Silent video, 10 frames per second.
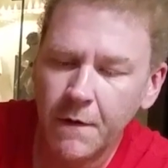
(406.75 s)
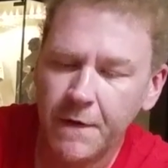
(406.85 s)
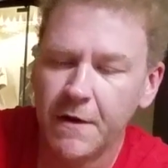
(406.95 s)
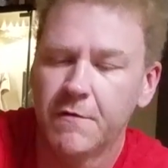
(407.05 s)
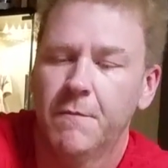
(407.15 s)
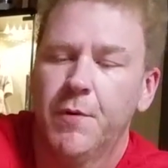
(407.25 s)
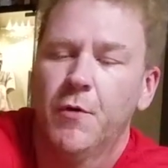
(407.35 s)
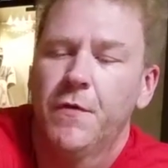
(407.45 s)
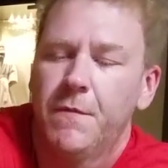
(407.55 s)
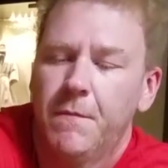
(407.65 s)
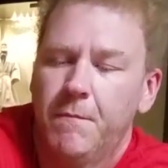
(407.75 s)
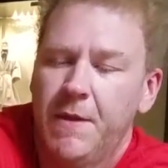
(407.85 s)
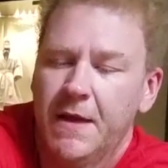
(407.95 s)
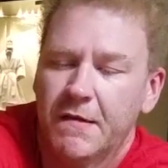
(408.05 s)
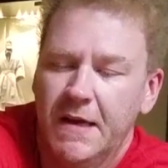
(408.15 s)
these would both
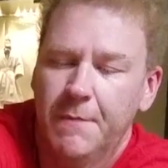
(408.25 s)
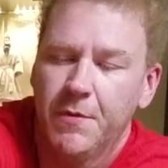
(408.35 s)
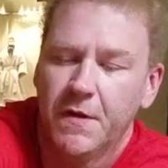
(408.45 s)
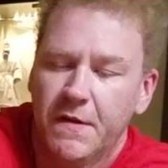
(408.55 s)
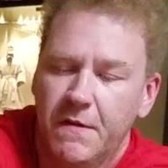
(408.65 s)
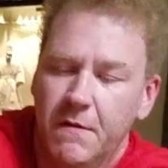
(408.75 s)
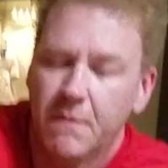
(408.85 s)
be examples,